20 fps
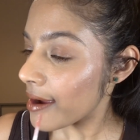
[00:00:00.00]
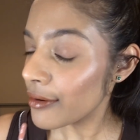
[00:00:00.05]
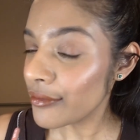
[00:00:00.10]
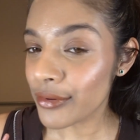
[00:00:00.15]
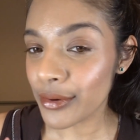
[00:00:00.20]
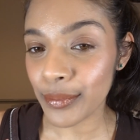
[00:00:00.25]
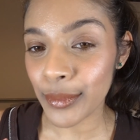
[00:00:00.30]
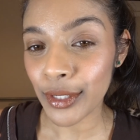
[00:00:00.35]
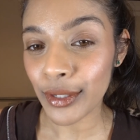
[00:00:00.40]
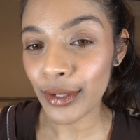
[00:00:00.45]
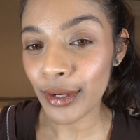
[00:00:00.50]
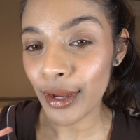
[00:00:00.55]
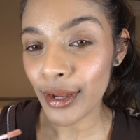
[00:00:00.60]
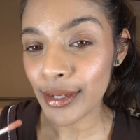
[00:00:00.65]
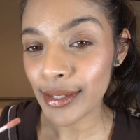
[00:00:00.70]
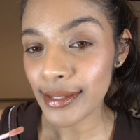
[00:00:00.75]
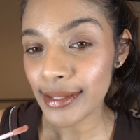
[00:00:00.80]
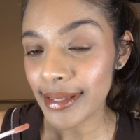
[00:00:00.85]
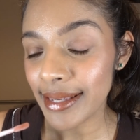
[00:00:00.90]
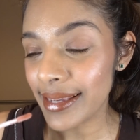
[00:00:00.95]
from the
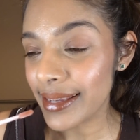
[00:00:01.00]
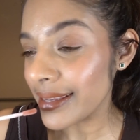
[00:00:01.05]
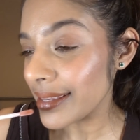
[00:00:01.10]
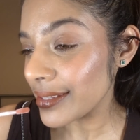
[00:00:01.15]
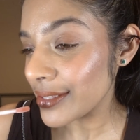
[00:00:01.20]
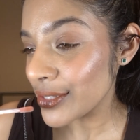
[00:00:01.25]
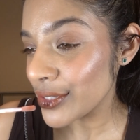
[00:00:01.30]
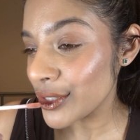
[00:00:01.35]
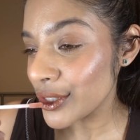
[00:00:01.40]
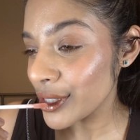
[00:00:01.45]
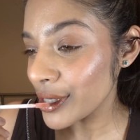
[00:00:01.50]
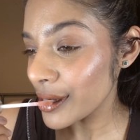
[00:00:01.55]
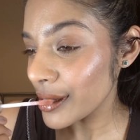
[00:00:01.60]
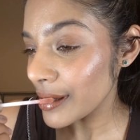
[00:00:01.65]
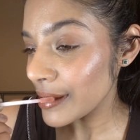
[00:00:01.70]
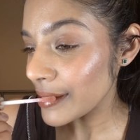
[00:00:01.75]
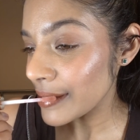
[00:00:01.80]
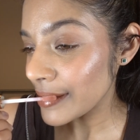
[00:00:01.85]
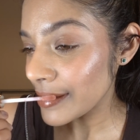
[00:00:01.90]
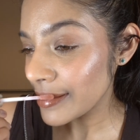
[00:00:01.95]
gloss is
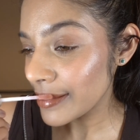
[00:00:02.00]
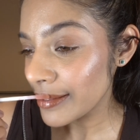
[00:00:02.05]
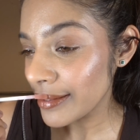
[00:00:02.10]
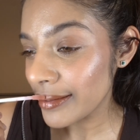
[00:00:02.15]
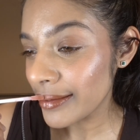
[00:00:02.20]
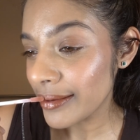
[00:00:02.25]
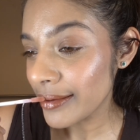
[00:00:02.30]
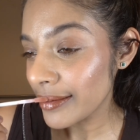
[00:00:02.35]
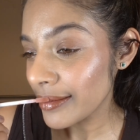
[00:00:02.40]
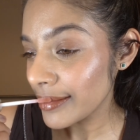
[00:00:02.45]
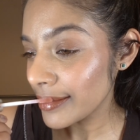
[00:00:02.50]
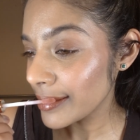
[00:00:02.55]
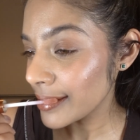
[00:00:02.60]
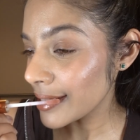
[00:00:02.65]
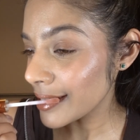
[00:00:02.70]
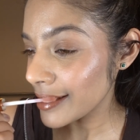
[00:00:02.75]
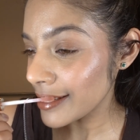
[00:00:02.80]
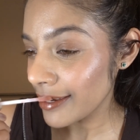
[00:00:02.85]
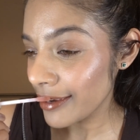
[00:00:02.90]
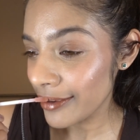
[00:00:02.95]
just
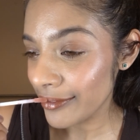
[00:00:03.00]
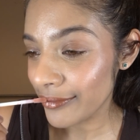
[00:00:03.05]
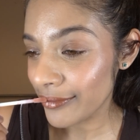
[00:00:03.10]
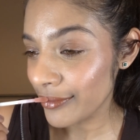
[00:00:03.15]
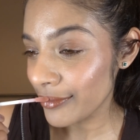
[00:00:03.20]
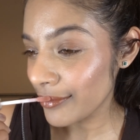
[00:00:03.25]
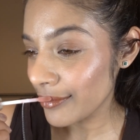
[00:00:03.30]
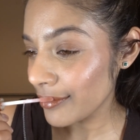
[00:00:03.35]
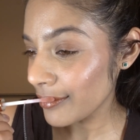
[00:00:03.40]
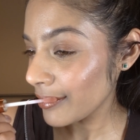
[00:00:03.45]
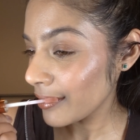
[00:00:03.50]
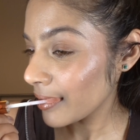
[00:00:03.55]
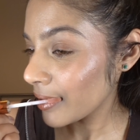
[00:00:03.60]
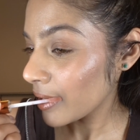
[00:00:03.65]
to die for.